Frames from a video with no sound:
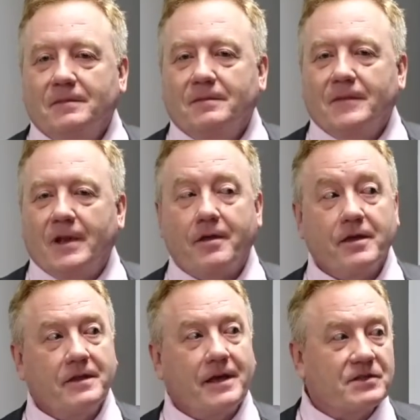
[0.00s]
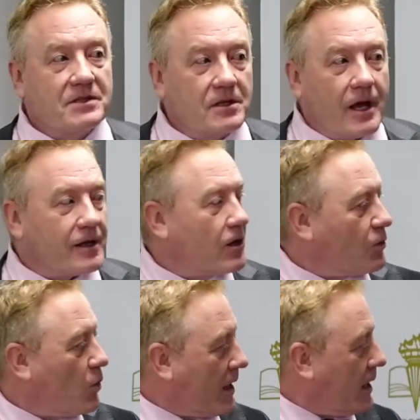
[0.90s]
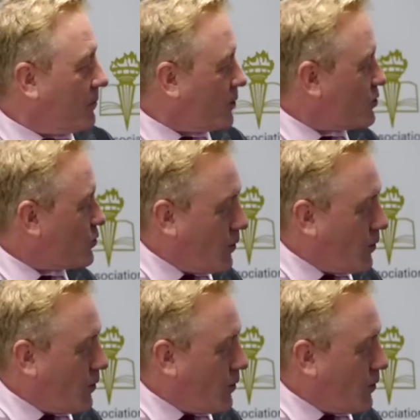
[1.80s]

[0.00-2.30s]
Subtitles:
And I think they've still only got one, I'm not sure.